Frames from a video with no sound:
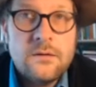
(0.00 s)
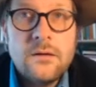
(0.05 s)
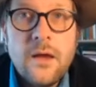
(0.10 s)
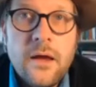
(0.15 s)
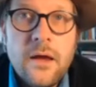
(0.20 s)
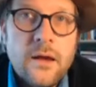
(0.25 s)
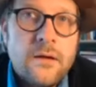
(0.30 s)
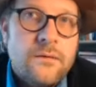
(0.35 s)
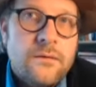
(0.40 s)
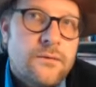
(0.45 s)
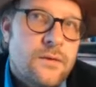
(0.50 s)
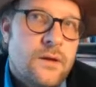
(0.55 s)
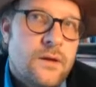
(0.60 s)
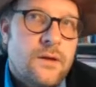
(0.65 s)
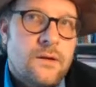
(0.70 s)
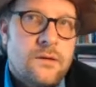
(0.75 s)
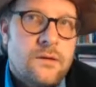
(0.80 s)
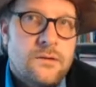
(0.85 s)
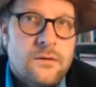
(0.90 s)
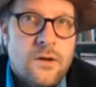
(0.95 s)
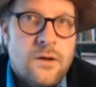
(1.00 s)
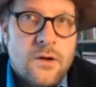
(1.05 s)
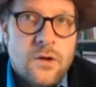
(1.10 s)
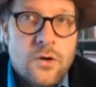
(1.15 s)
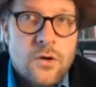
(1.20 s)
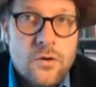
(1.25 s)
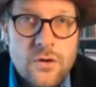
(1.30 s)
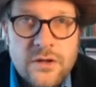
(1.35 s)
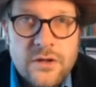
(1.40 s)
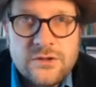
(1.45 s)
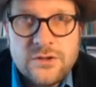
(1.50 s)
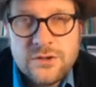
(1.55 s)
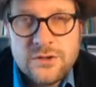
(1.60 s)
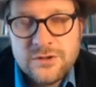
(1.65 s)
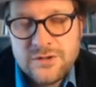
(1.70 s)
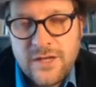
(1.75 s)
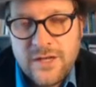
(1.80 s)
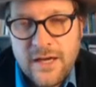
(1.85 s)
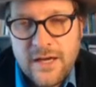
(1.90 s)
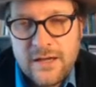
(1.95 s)
In life, these
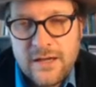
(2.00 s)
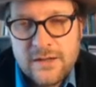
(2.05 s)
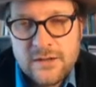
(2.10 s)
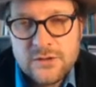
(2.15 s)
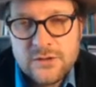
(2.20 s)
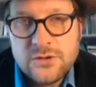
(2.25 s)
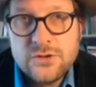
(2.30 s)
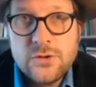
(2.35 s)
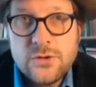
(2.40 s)
creatures had